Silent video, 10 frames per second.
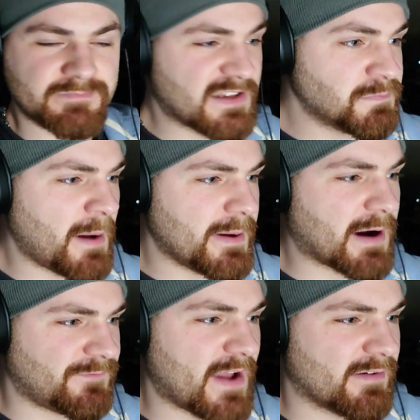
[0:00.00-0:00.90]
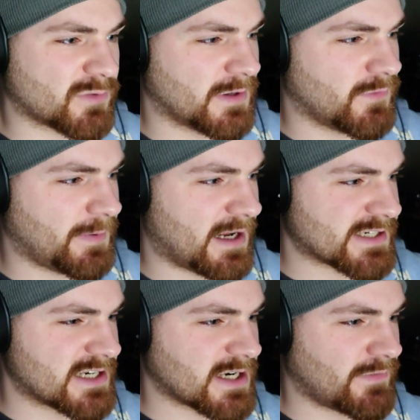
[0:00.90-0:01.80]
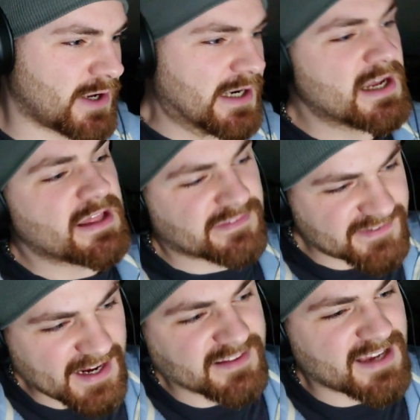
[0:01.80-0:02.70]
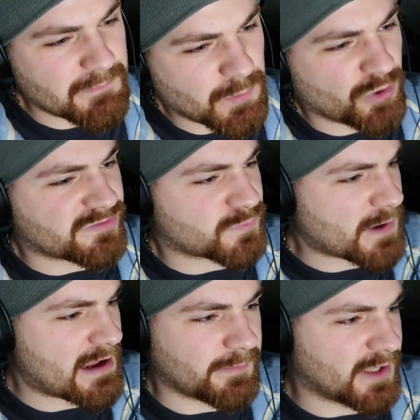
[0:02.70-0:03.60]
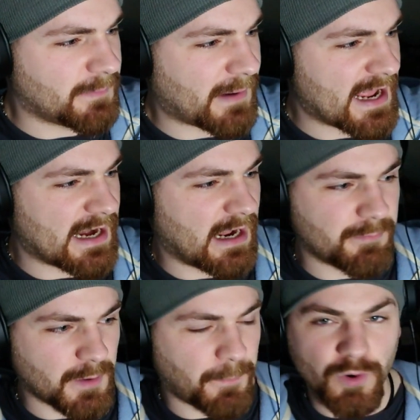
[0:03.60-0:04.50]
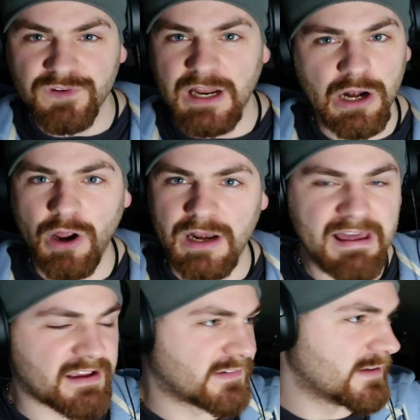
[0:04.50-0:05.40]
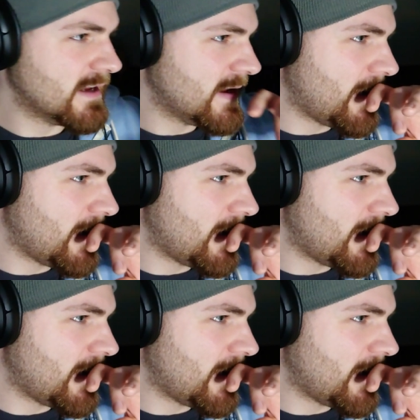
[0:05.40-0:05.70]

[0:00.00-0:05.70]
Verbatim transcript: This might be my favorite 24-bar challenge I've heard. The second time we watch this round, I'm gonna play it. I'm gonna pause it a lot less.